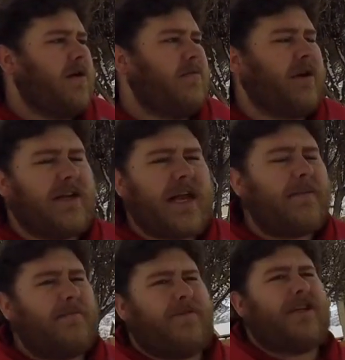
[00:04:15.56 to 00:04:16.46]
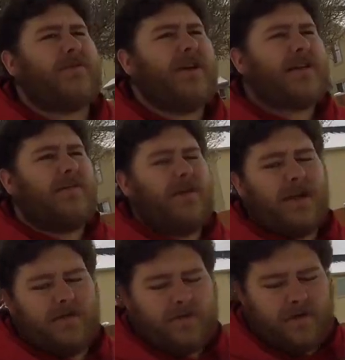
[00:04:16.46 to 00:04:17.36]
Because I
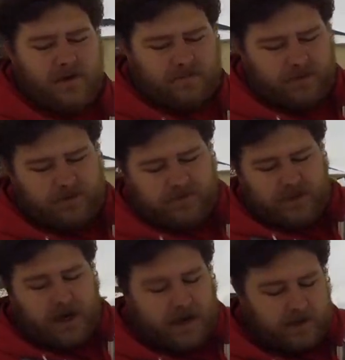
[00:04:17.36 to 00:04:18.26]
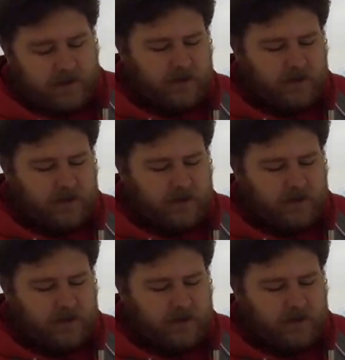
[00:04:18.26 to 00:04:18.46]
believe in God.